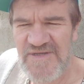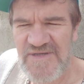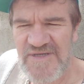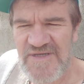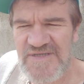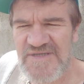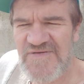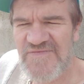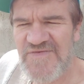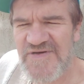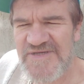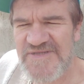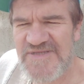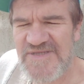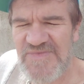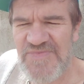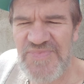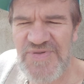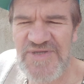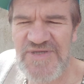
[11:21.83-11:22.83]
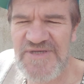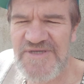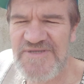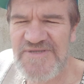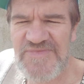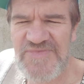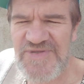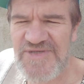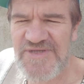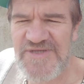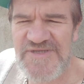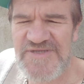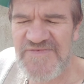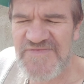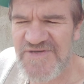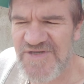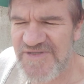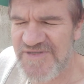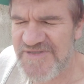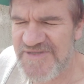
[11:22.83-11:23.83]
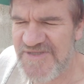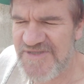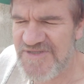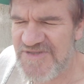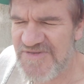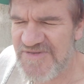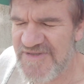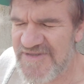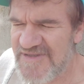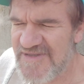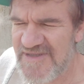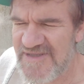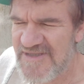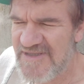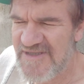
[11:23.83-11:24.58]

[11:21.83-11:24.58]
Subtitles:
He's invested billions and billions of dollars into it,